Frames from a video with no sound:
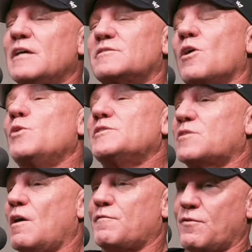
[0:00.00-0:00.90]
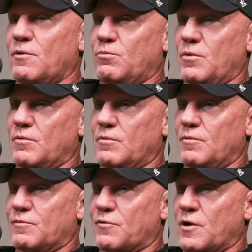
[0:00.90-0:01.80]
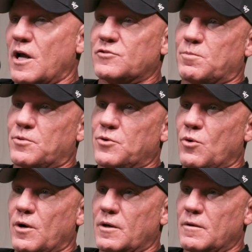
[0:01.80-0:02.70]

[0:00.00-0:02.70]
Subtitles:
it's always tough for an entrepreneur.